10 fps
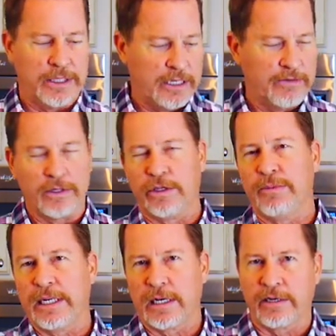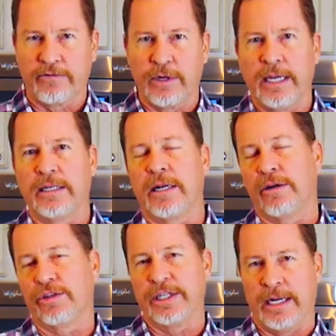even though you may not have read and
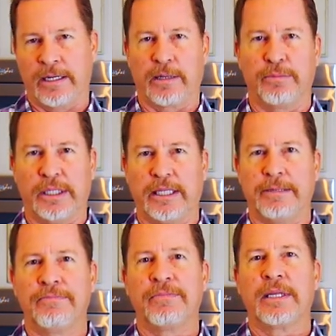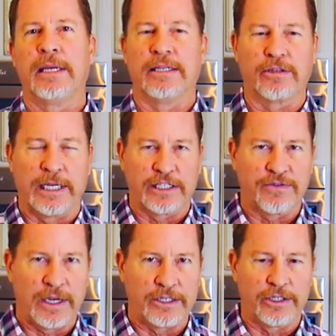understand it completely. And so that's
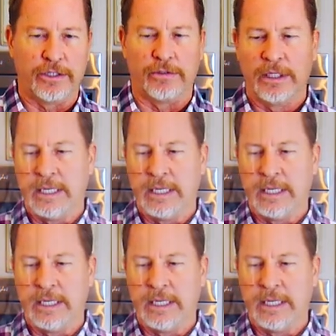fine too.